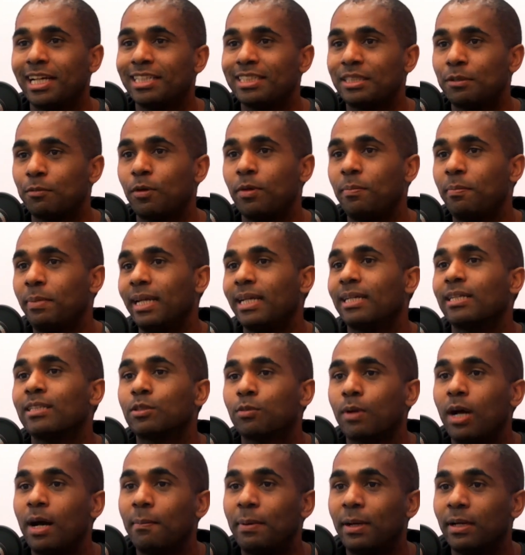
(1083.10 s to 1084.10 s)
as it would be to
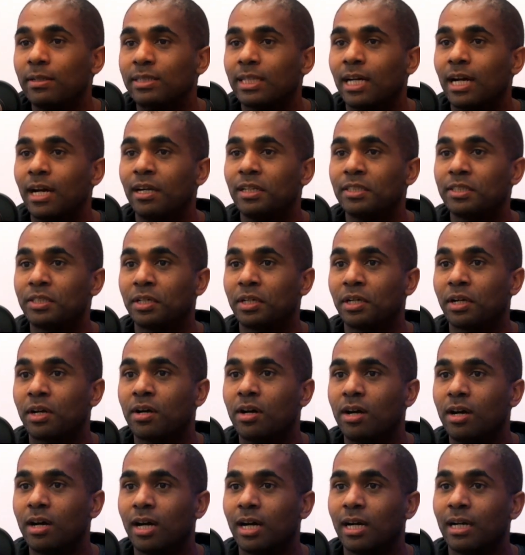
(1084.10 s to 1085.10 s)
swap out tires on a
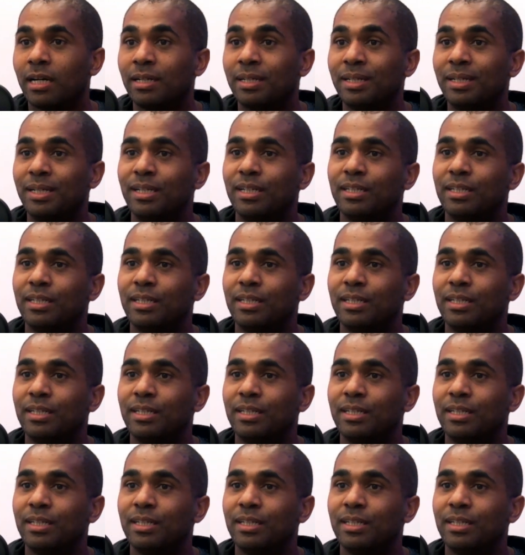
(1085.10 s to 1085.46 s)
car.